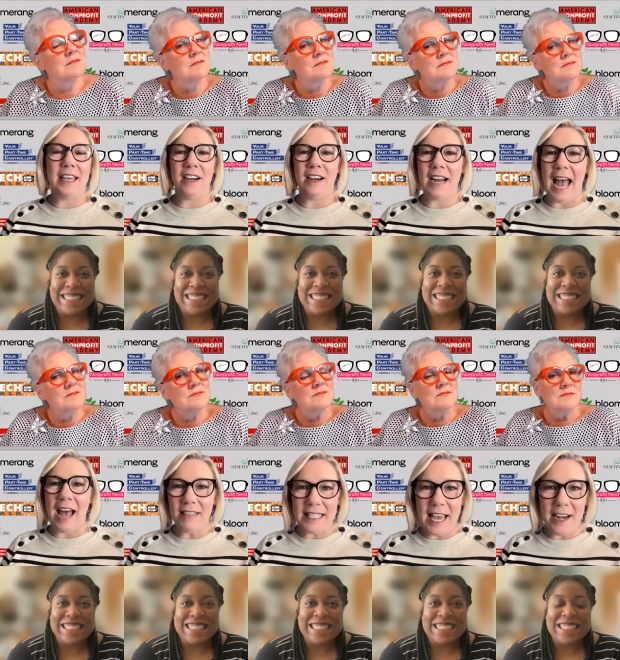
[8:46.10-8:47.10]
Speaker 1: they're
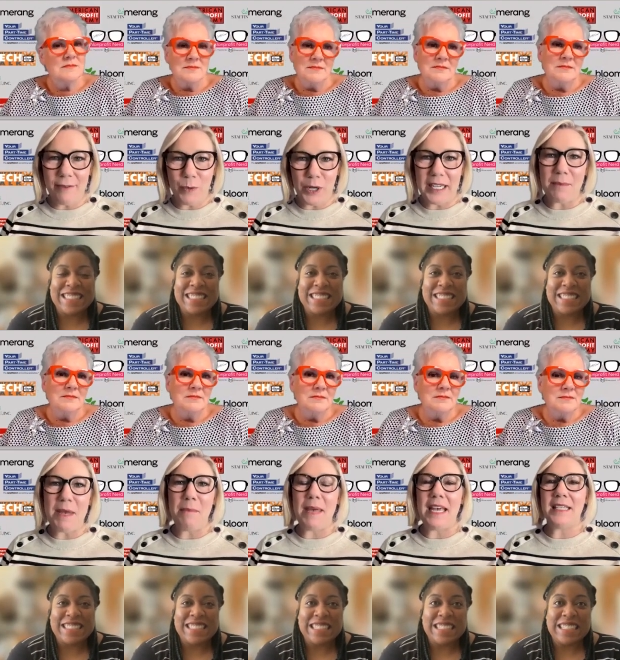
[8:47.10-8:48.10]
outside of work
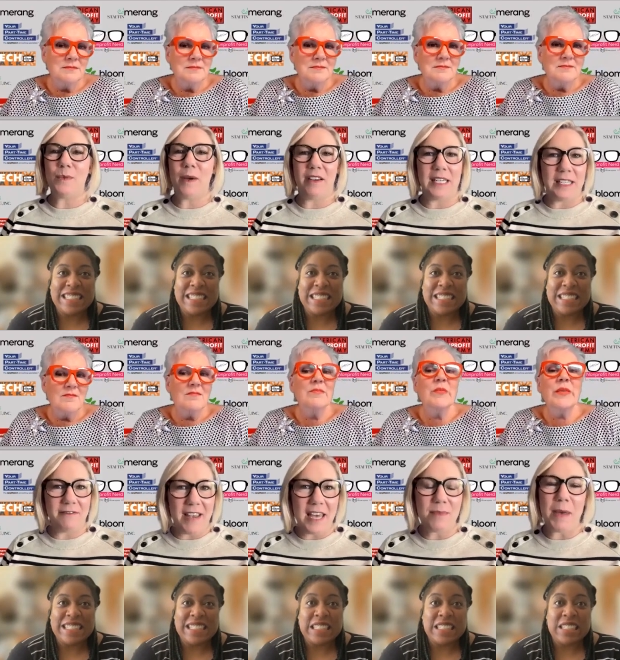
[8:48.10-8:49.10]
commitments, whether it's a
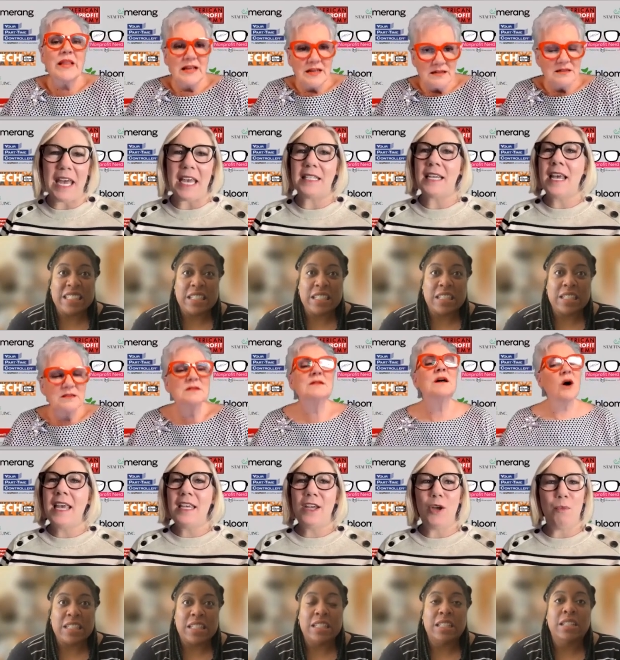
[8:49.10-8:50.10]
faith based,
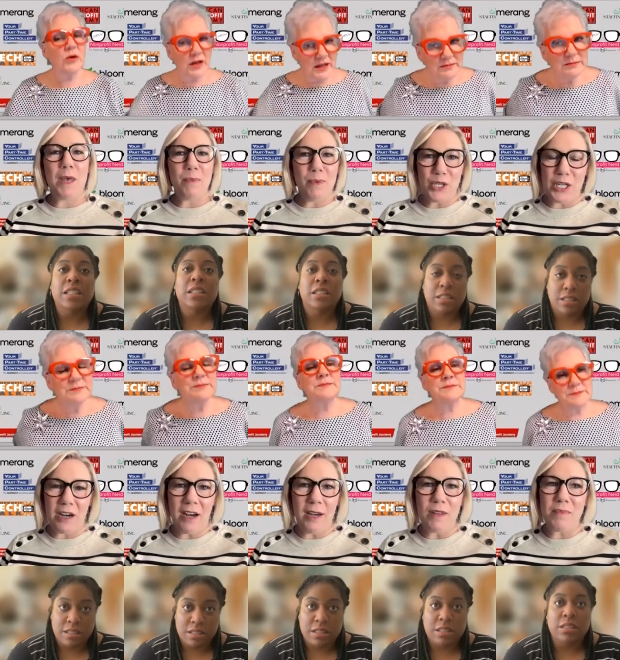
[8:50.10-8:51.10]
you know, okay. people
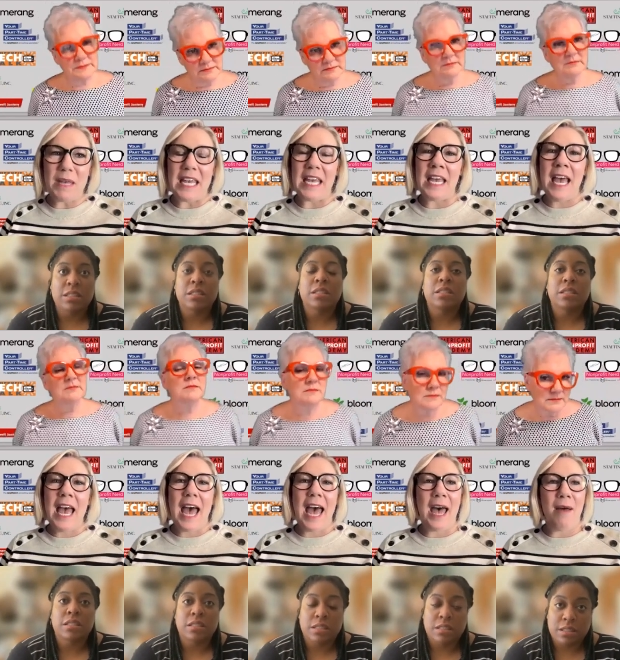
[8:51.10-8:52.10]
sharing with me
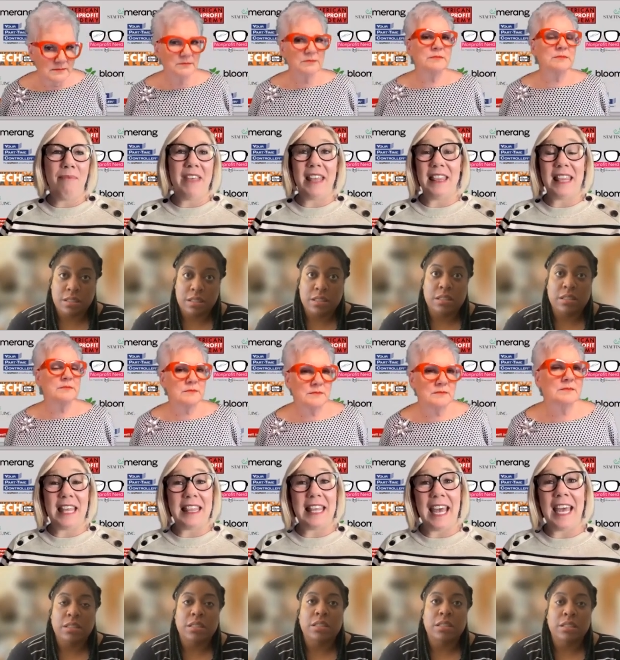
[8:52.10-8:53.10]
um, that that
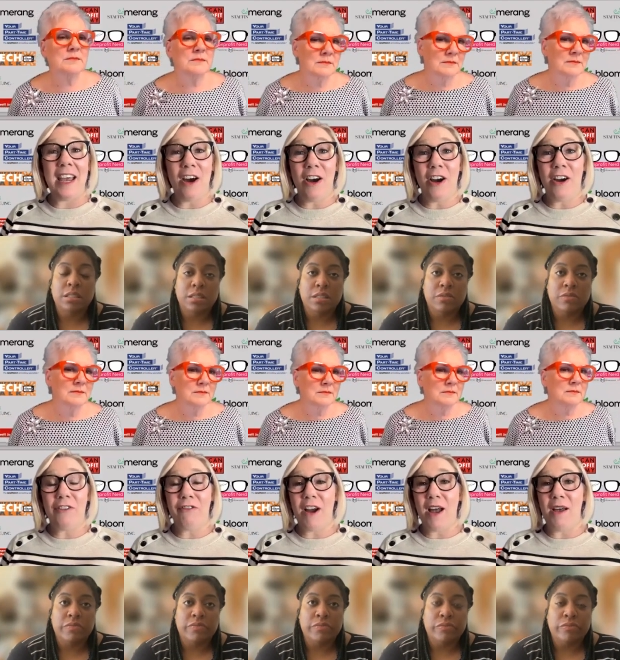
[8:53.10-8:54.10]
they are
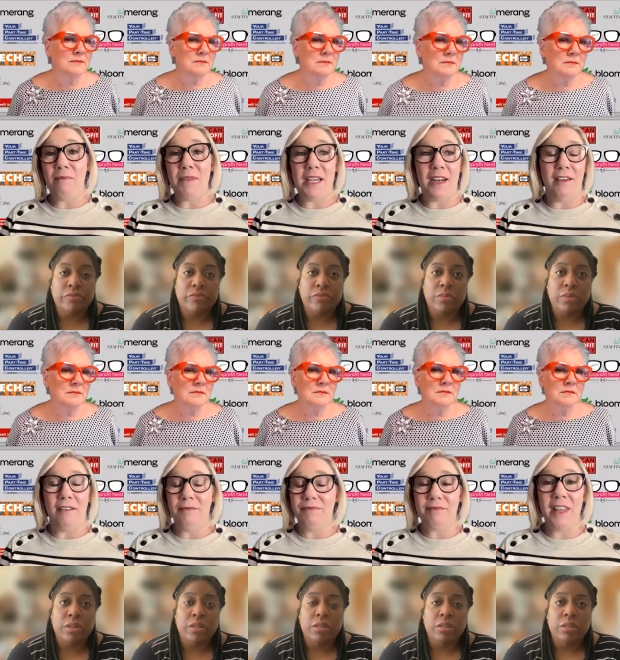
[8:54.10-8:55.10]
from, you know,
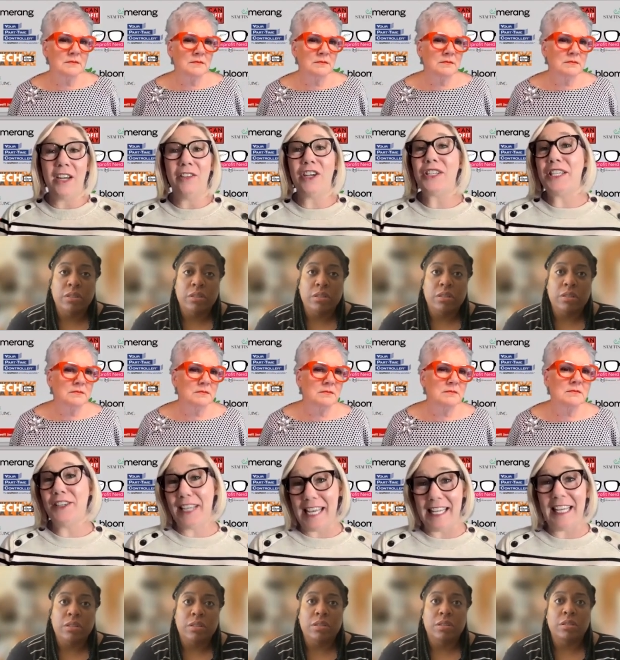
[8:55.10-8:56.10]
they're they're still
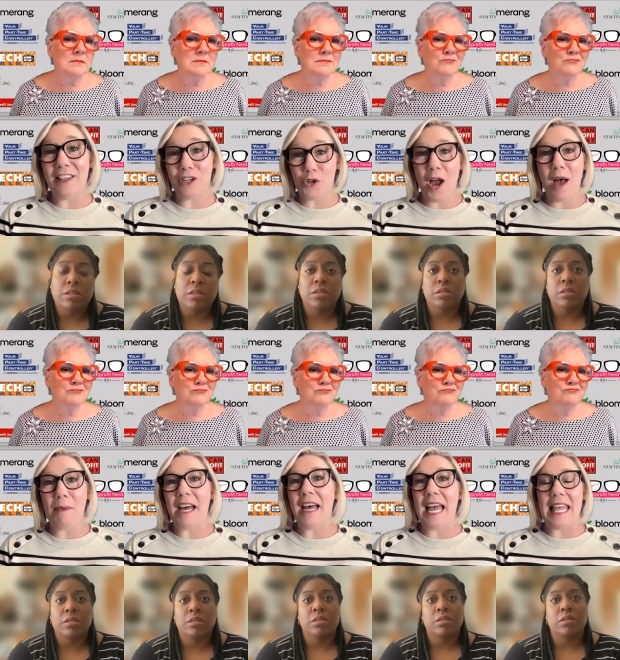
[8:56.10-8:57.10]
healing their
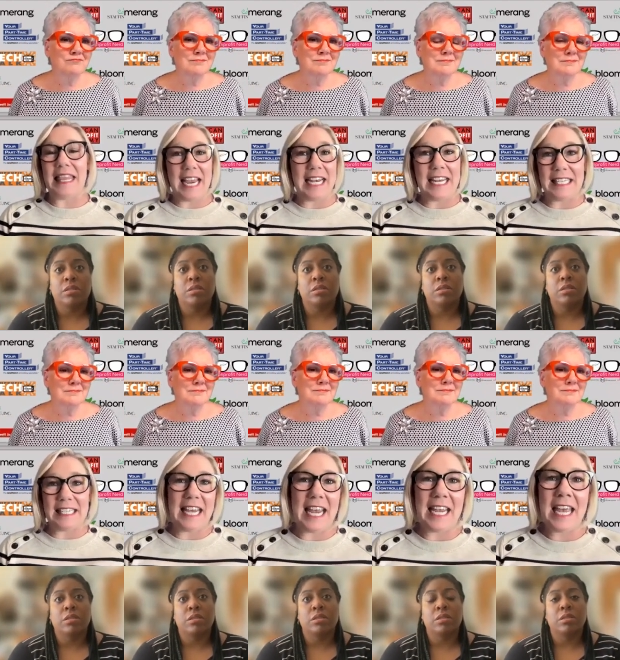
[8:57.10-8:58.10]
trauma and they need to
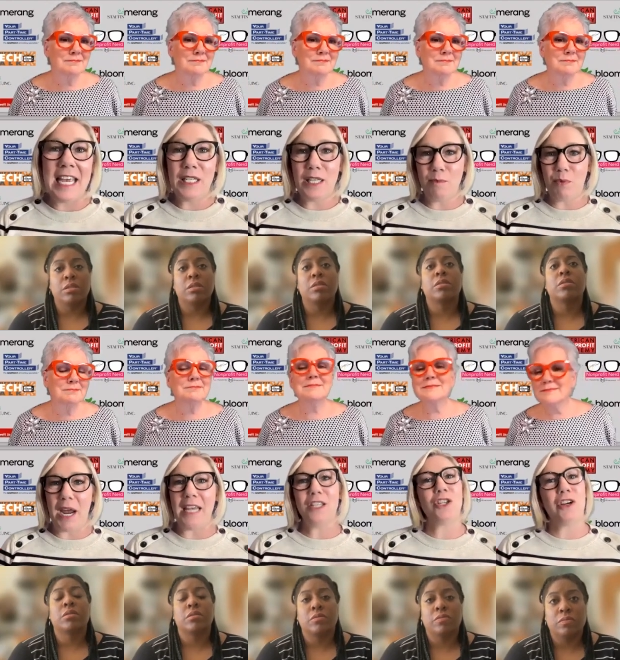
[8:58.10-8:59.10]
take some
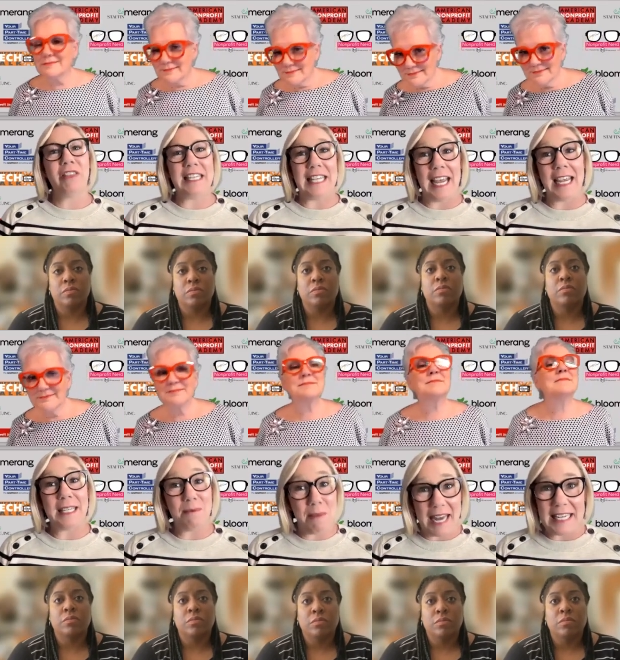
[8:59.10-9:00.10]
breaks during the day to
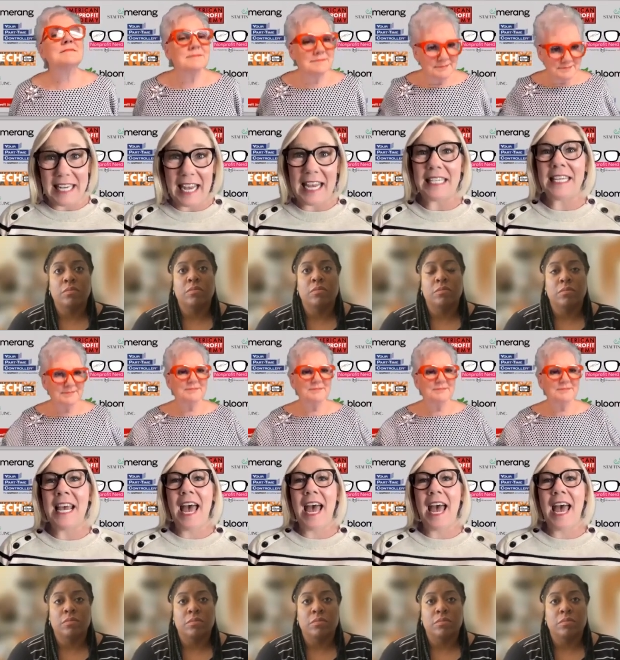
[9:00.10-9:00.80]
meditate.